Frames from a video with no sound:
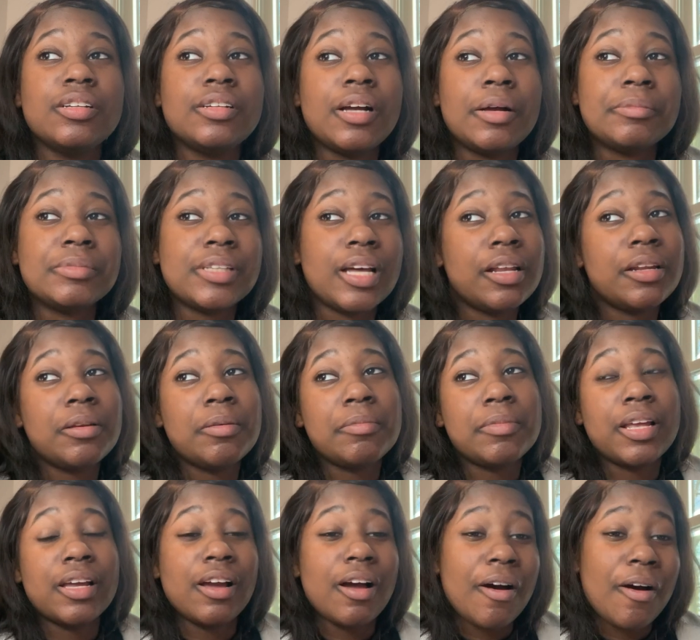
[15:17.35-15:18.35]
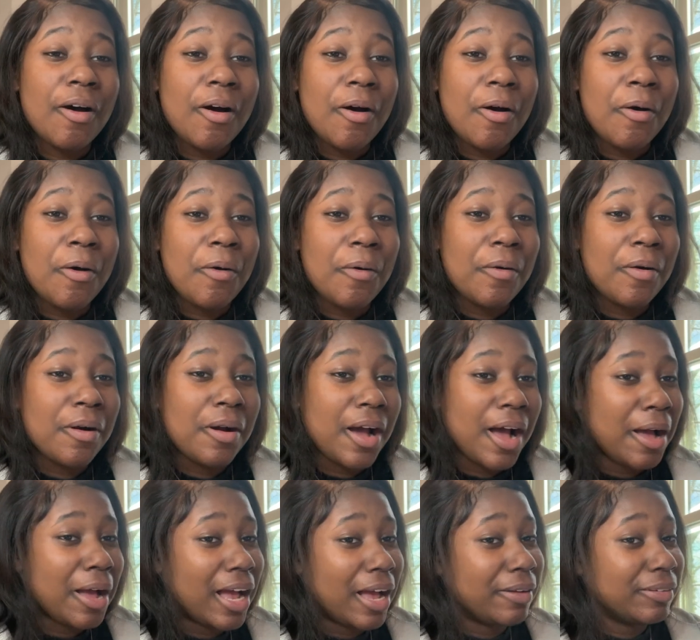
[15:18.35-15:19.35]
I'm telling them like, oh,
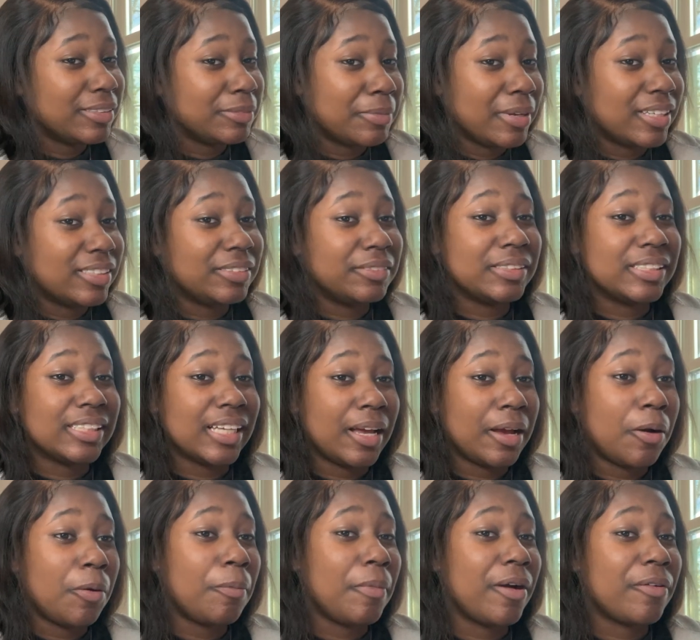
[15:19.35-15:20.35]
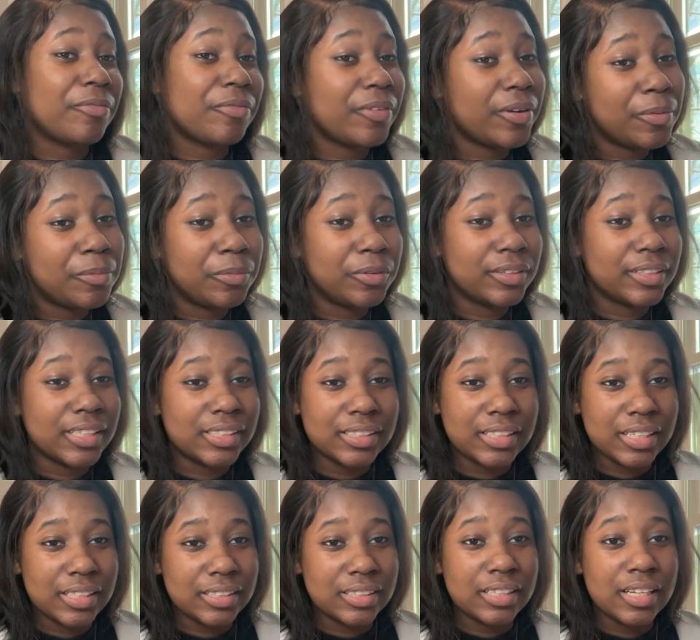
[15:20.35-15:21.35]
I was basically was like, oh, my friend bought this
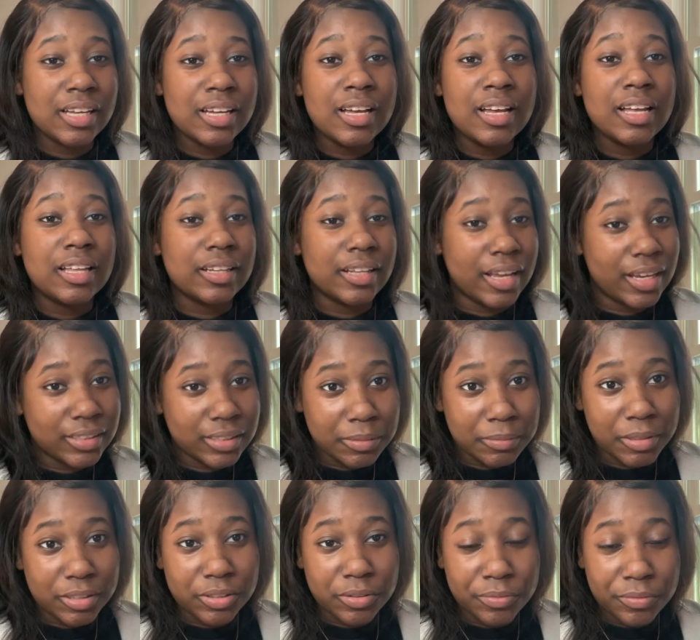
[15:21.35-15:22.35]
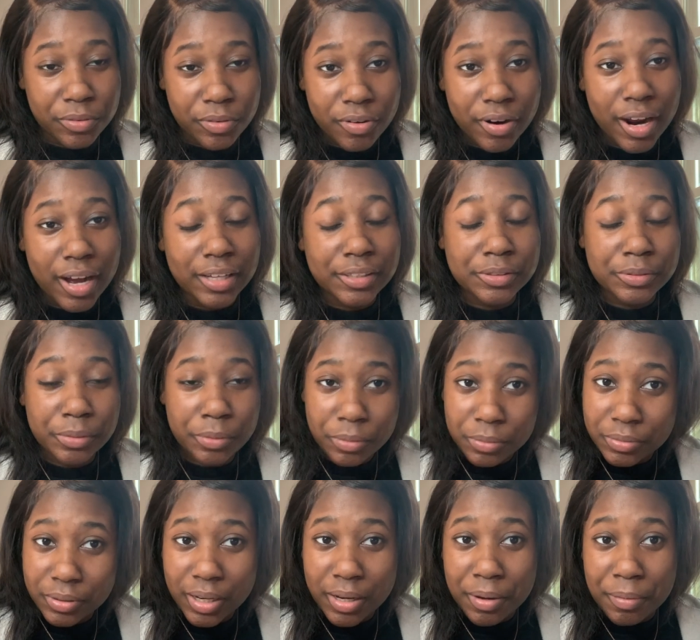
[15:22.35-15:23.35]
because last time at Sephora, I
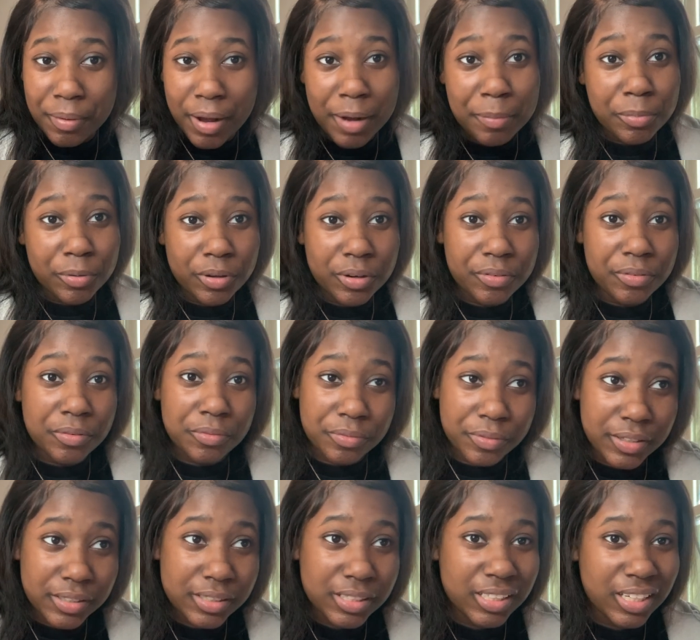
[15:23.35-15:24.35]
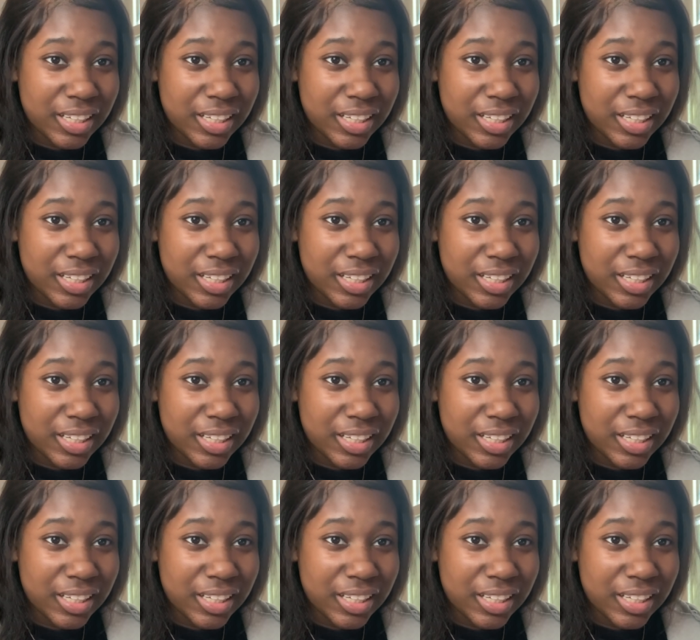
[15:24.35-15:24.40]
told them I bought it from 15.